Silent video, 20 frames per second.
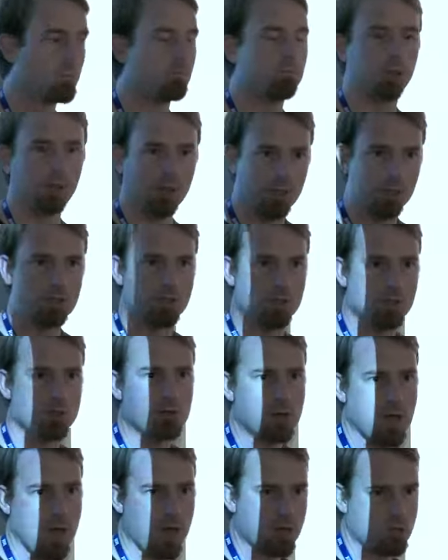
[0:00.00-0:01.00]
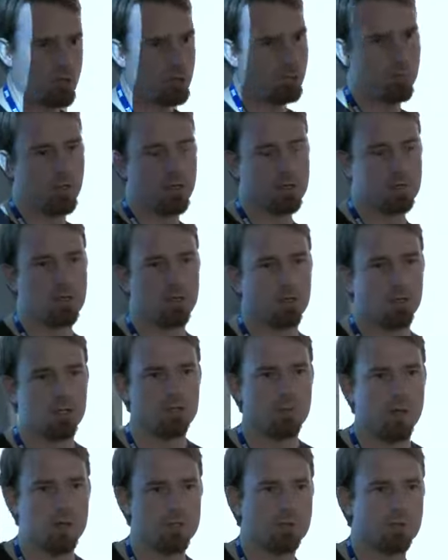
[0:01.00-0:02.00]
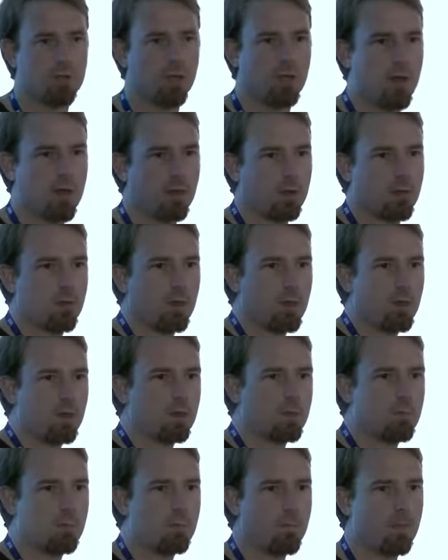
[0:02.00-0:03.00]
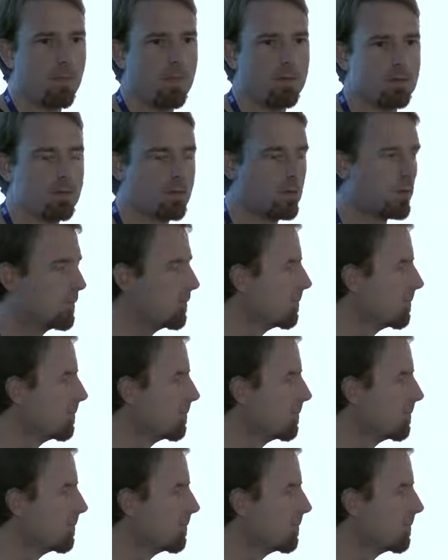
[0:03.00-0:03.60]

please do cache them because they're expensive to calculate. So.